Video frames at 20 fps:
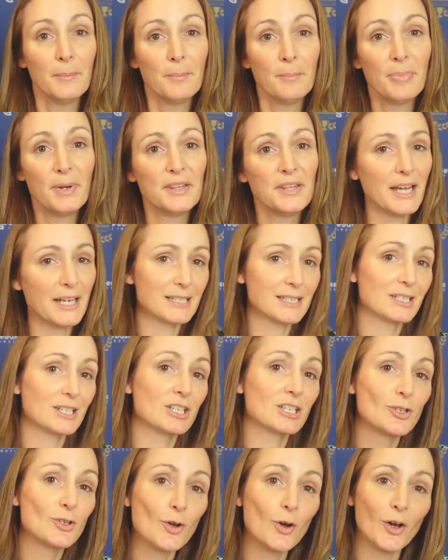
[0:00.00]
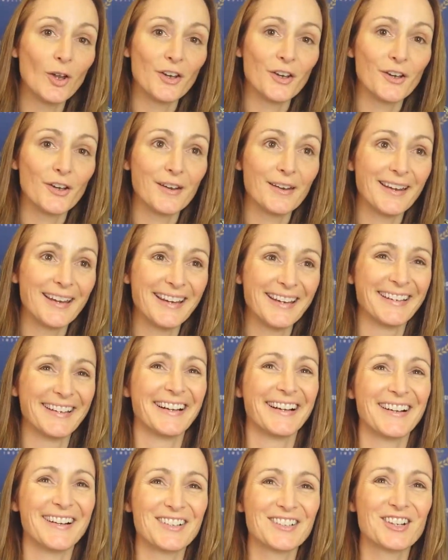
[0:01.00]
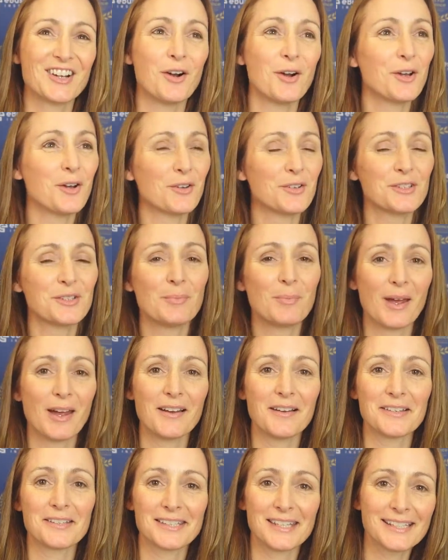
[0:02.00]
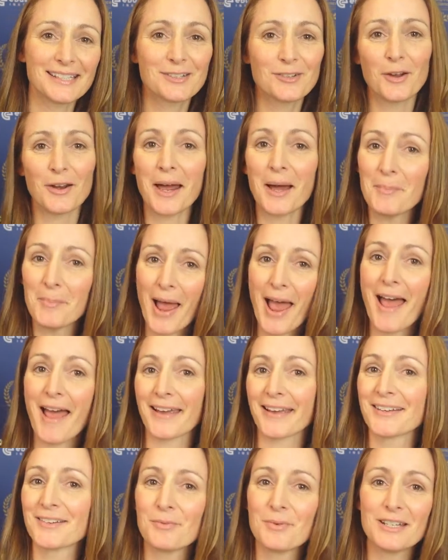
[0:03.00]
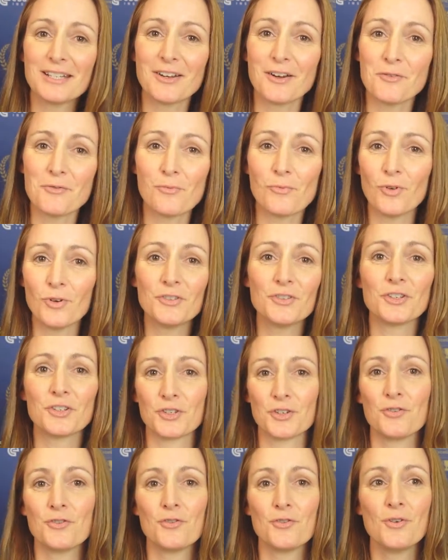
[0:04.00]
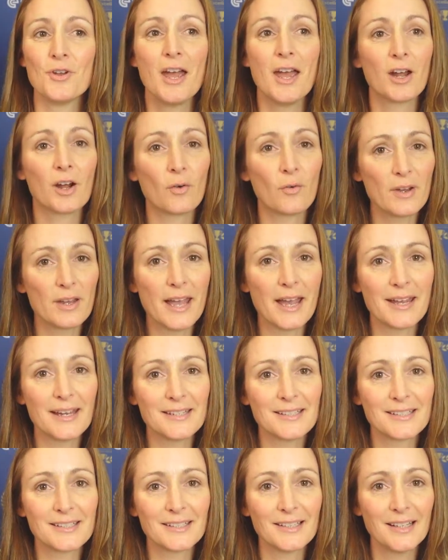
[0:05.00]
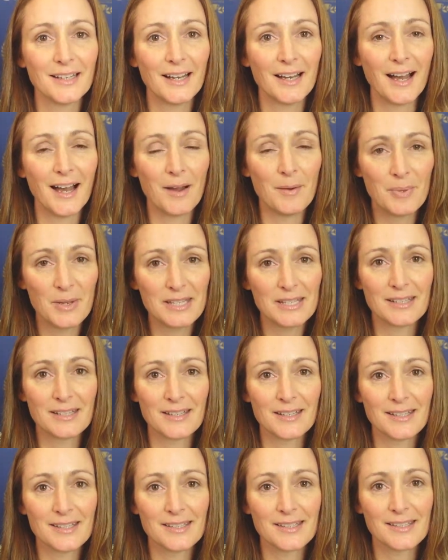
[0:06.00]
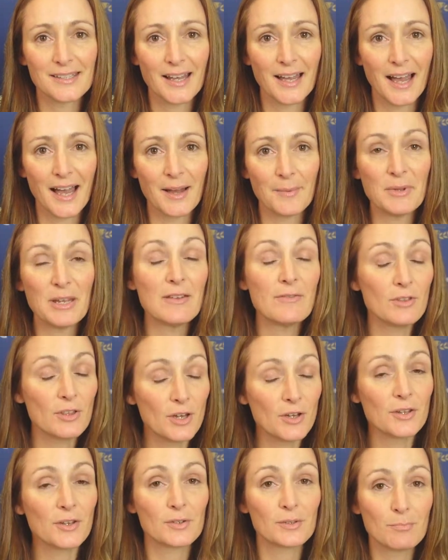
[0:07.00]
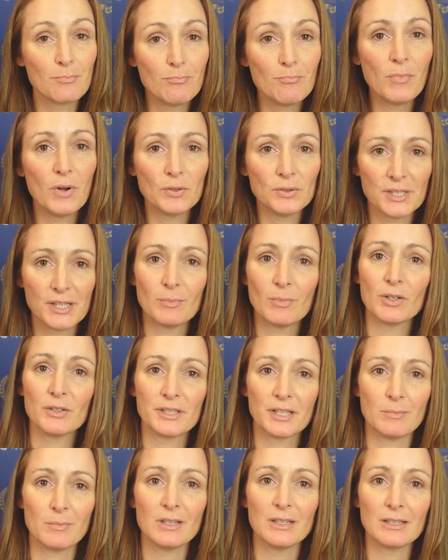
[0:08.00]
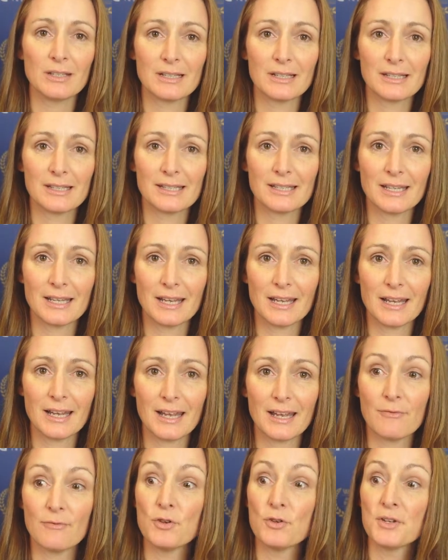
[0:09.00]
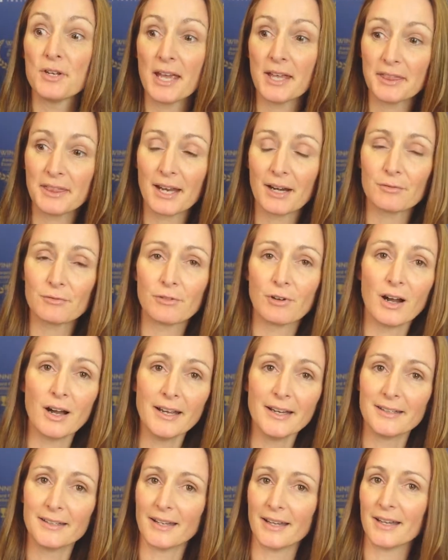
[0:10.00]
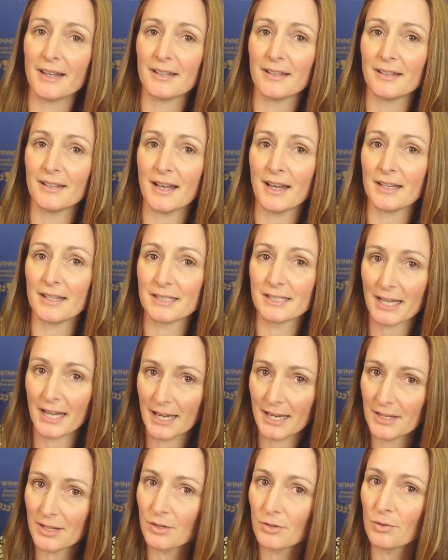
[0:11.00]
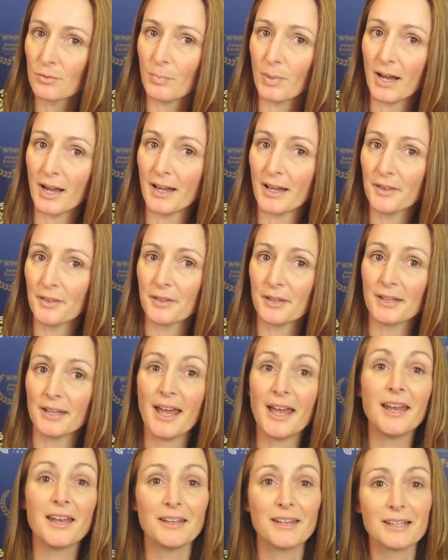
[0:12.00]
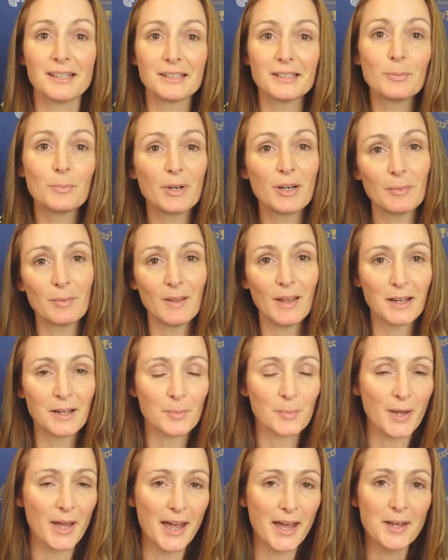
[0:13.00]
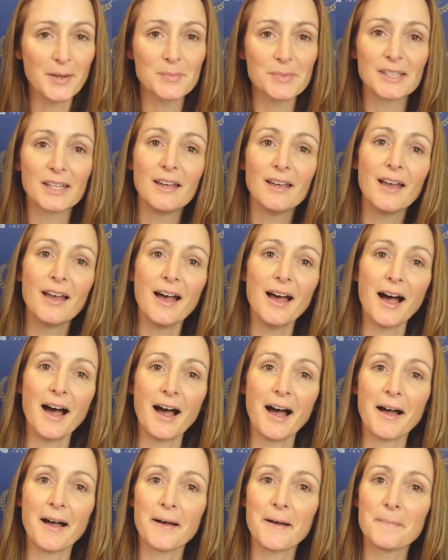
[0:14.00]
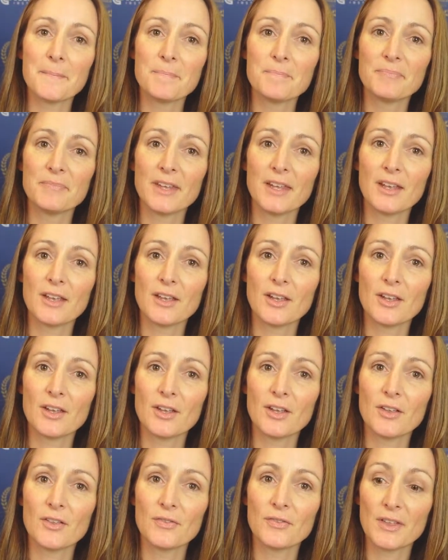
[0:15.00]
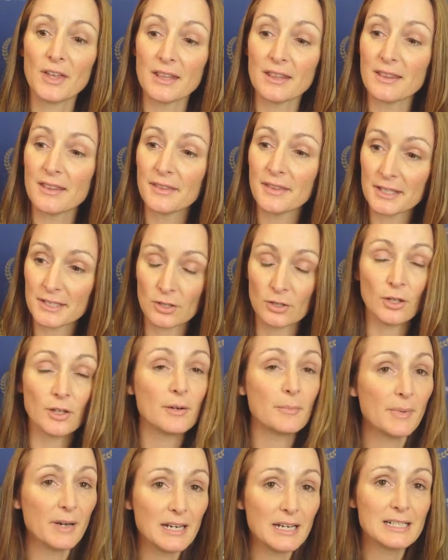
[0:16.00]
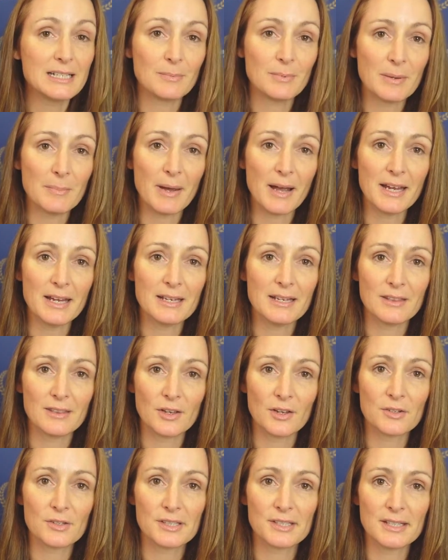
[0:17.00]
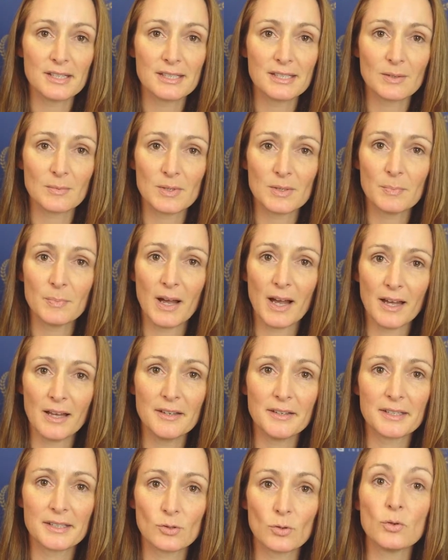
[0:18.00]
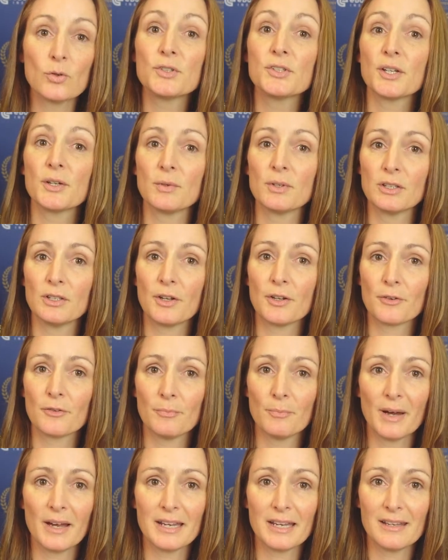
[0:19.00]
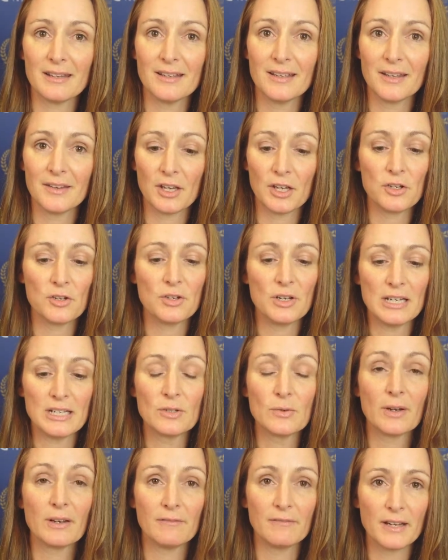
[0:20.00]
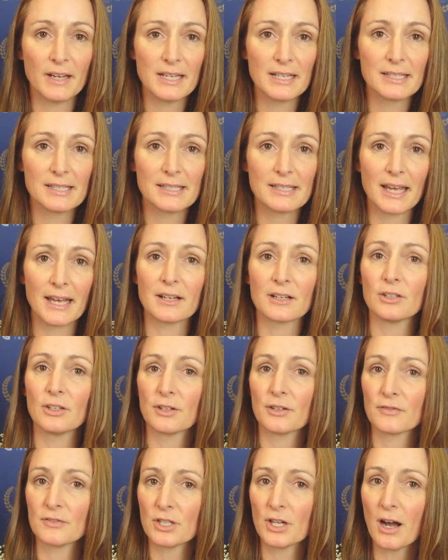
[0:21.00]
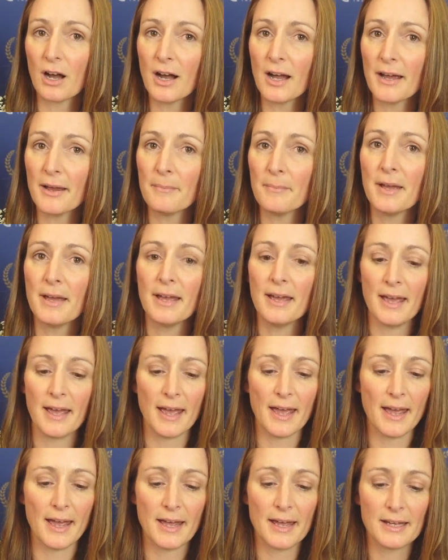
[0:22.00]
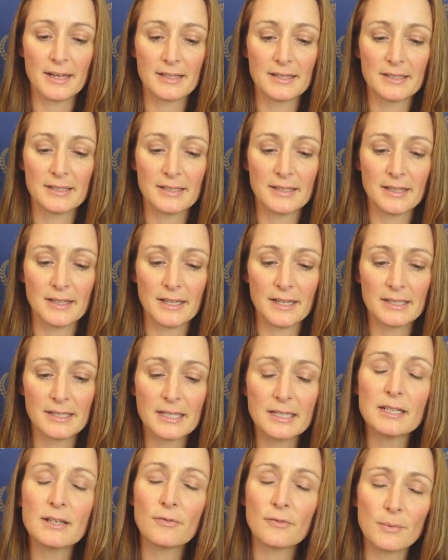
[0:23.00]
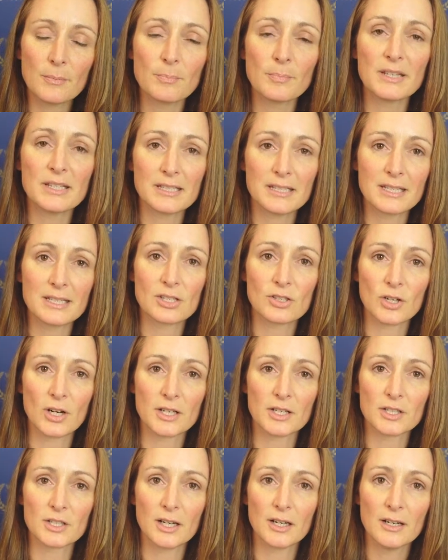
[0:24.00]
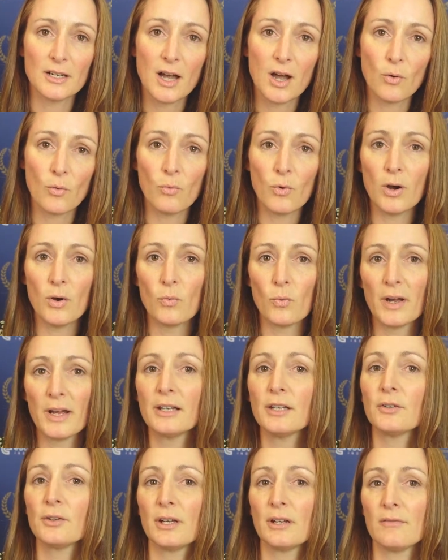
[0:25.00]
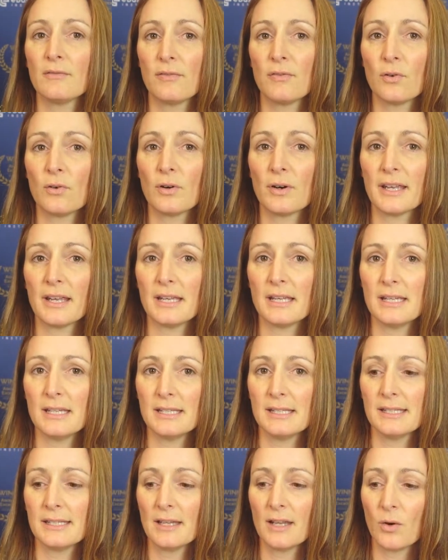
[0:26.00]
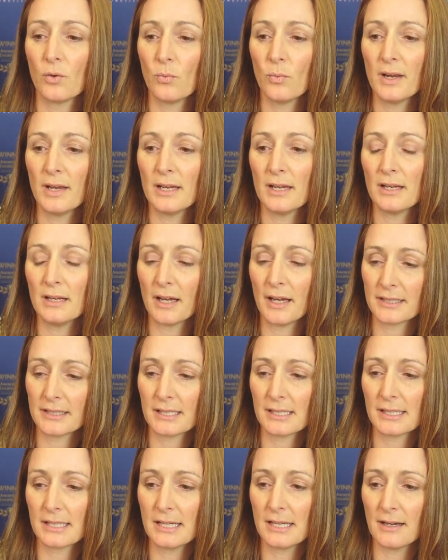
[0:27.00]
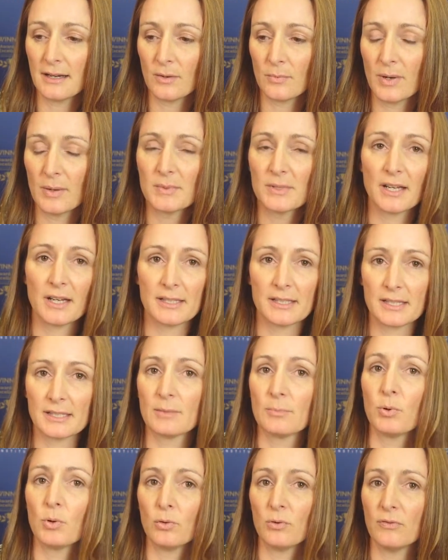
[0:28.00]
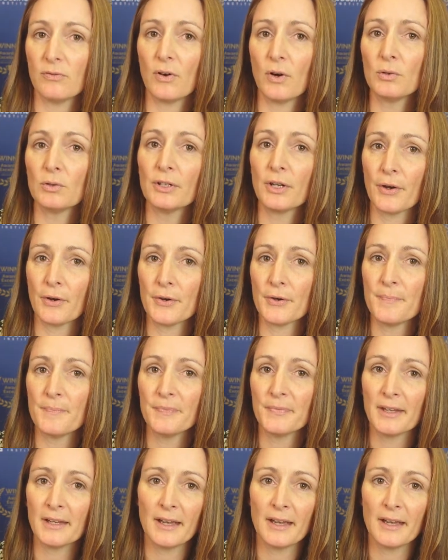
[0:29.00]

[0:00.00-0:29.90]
But that's just not, I'll quote Austin Powers, that's not our bag. We don't want to create a business, even though there's multi-millions. If you get that right and take a good path and a little bit of luck perhaps, then there's a lot of money to be made in those systems, but there's also a lot of money that you need to invest and a lot of time, and it's a different business structure. What we're looking for is, we like to see our websites as a portfolio.